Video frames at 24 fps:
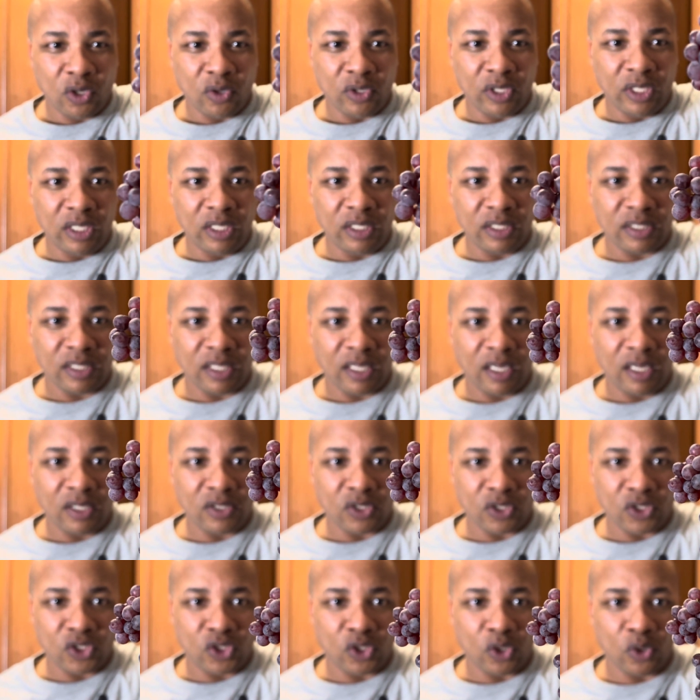these things
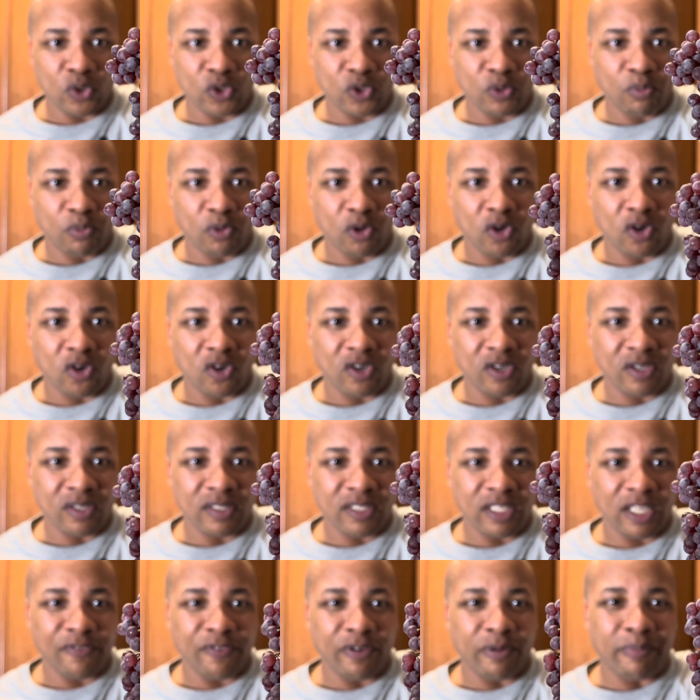are so small,
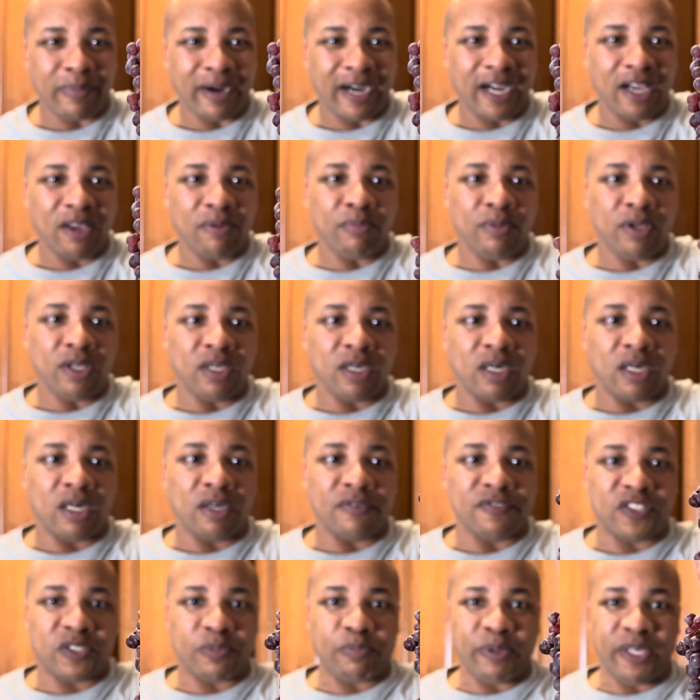they remind me
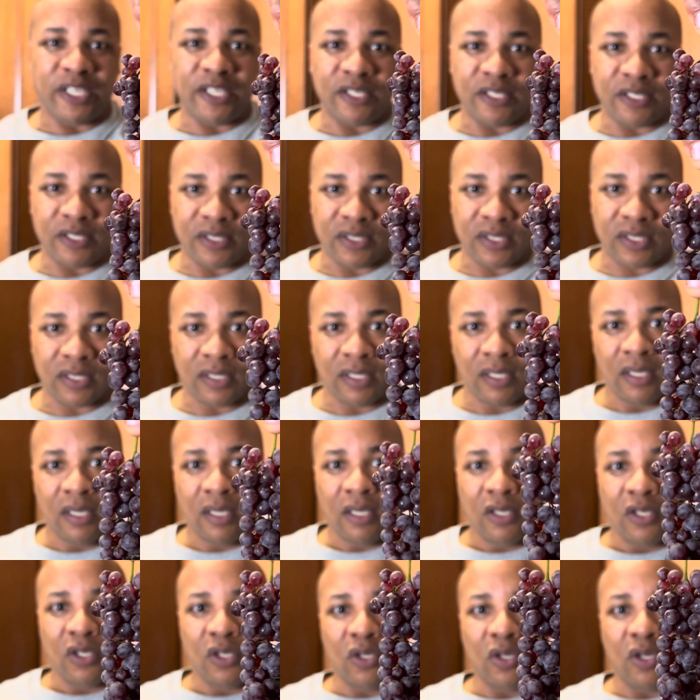of spears.
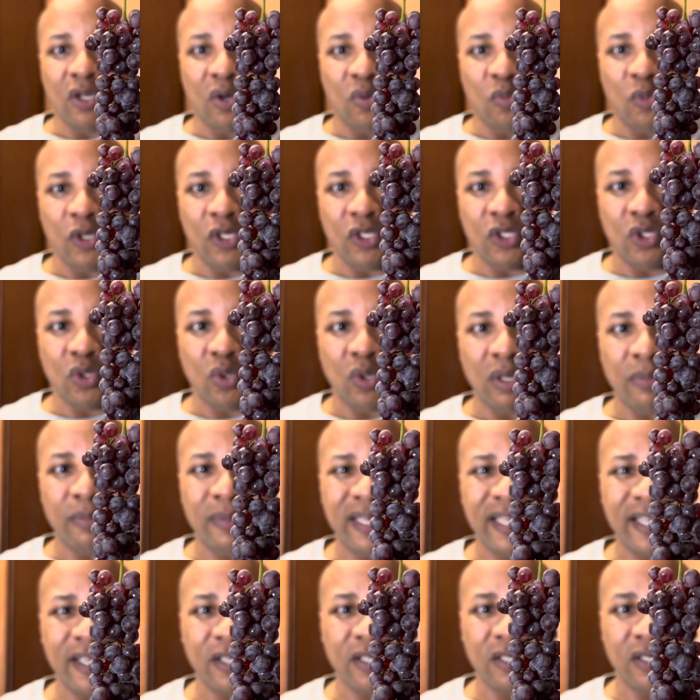When you're doing
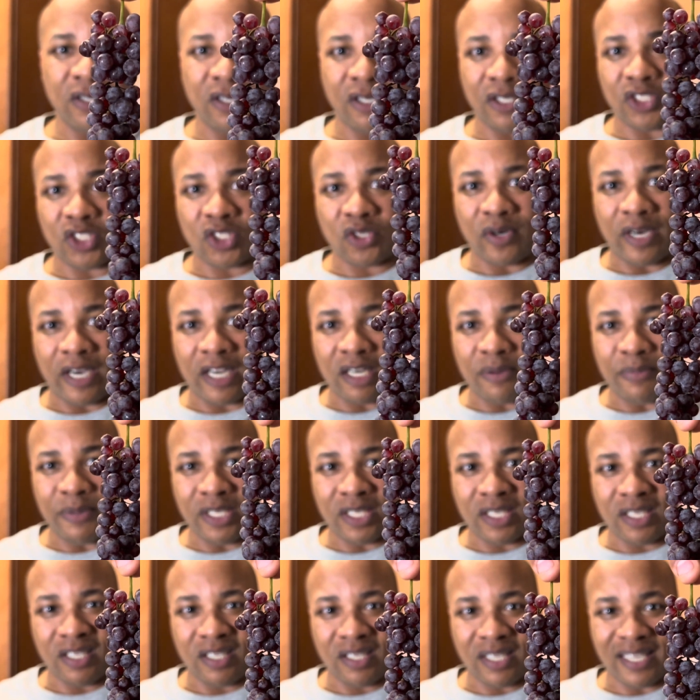molecular gastronomy
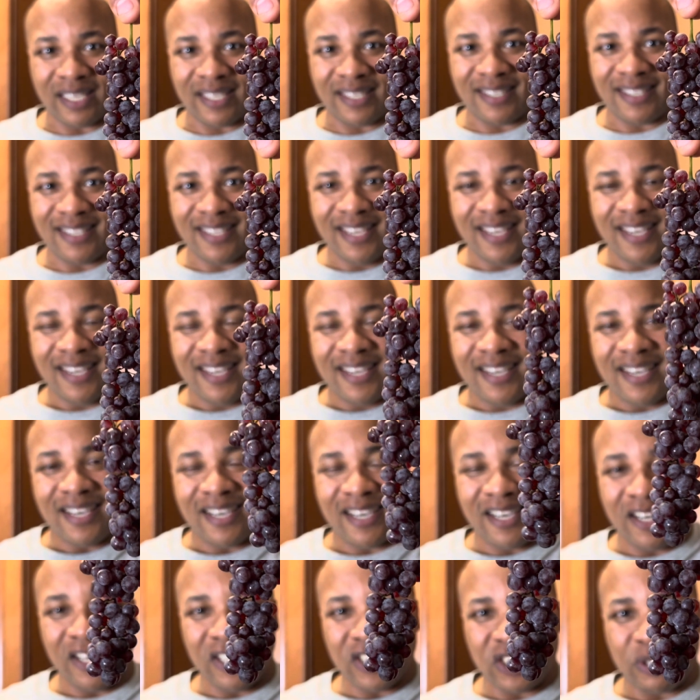cooking,
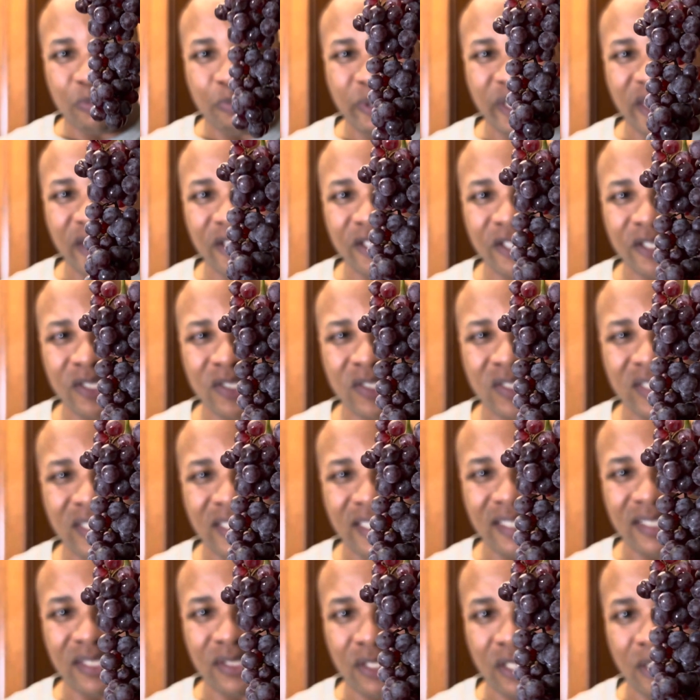spears
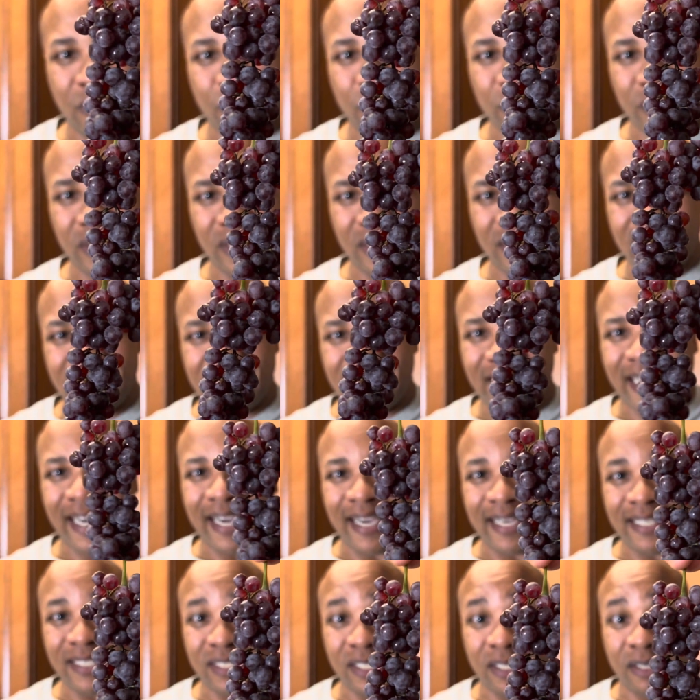is typically the
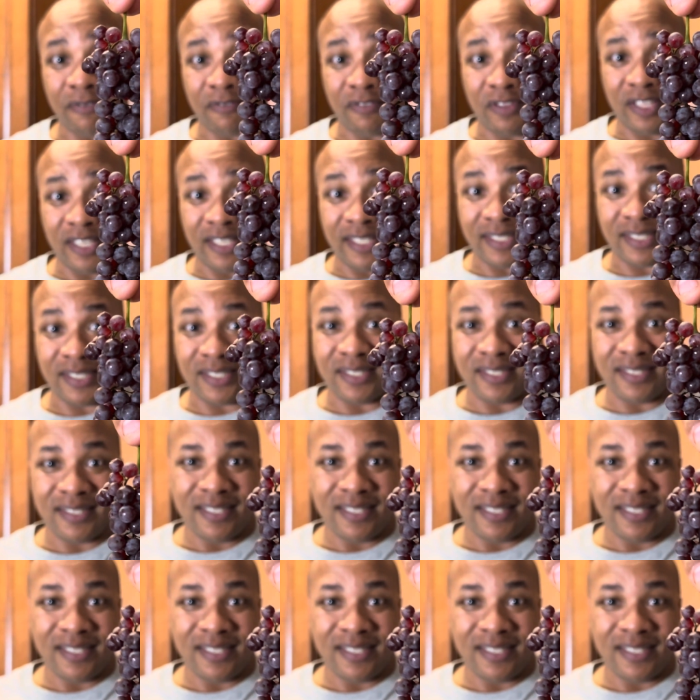size of this,